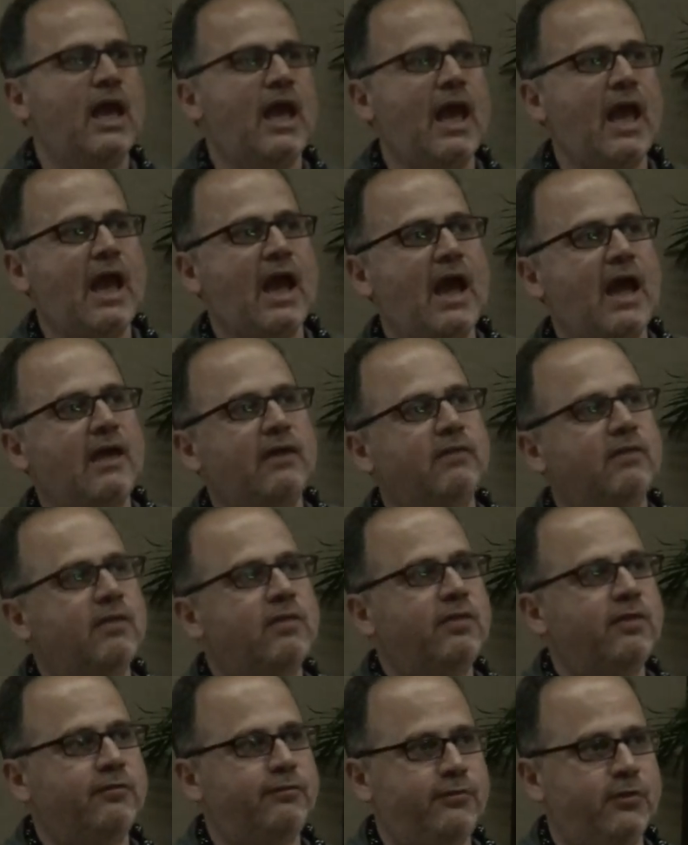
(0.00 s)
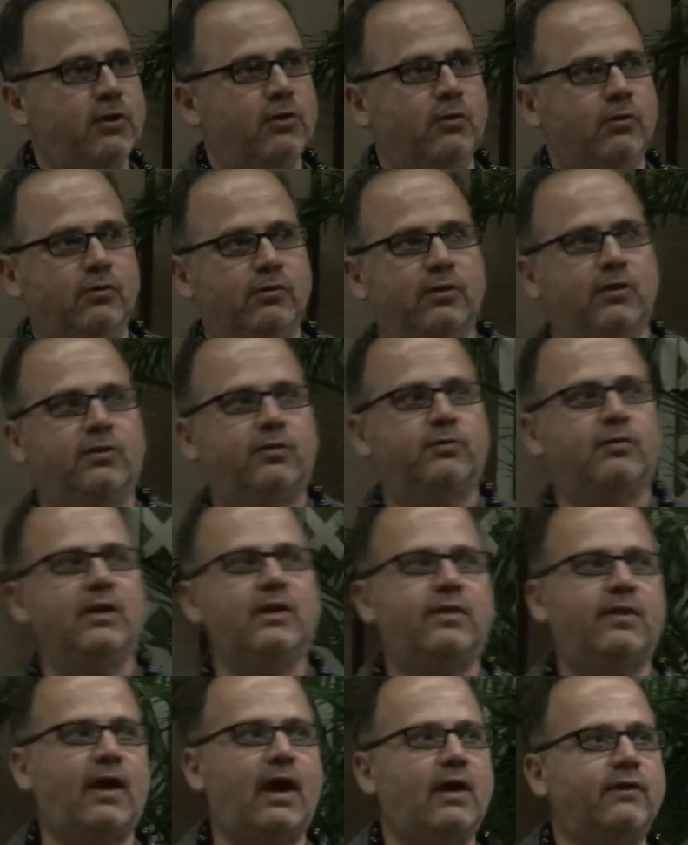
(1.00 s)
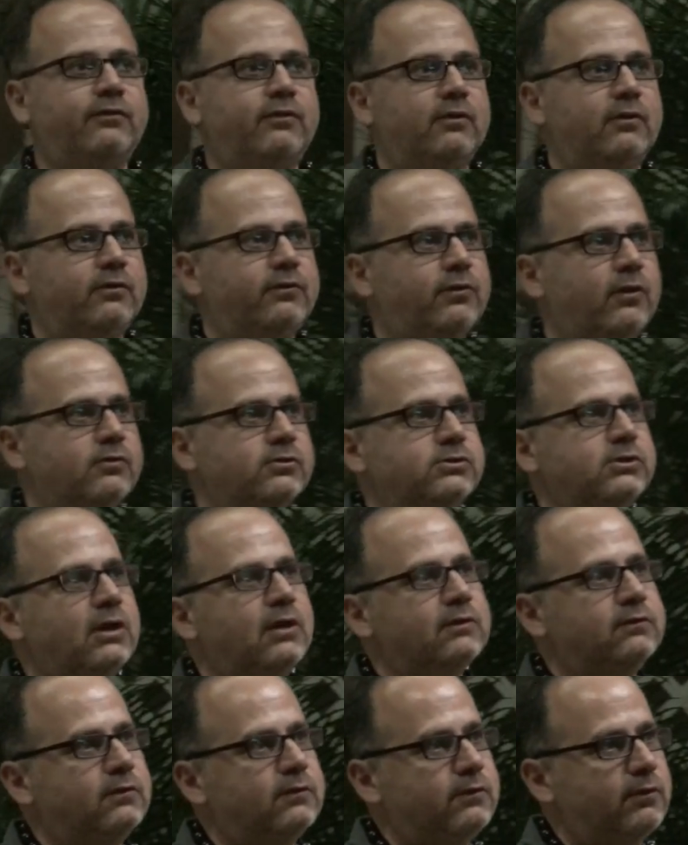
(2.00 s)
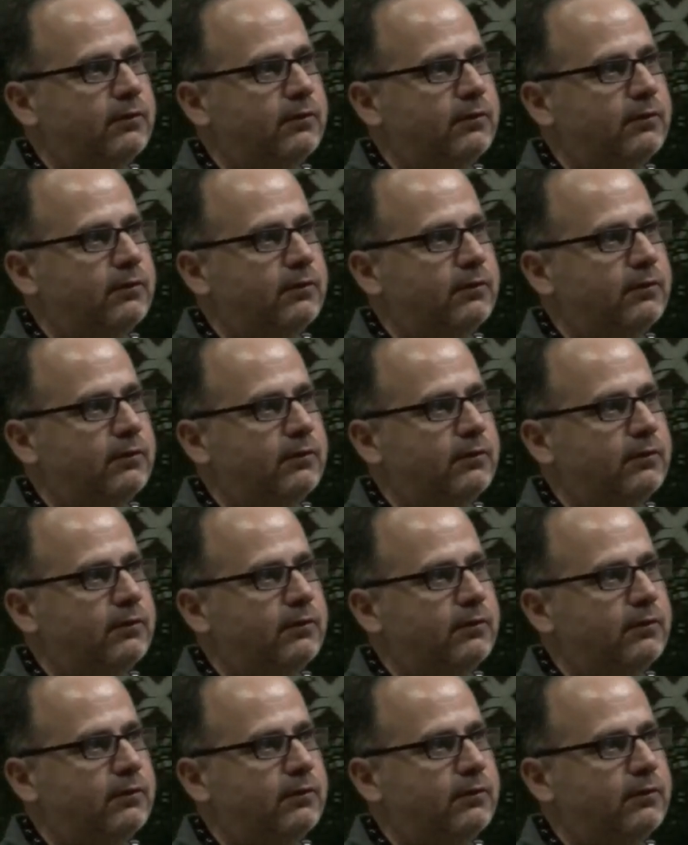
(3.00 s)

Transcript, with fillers: and the few, the 3,000 or so shelter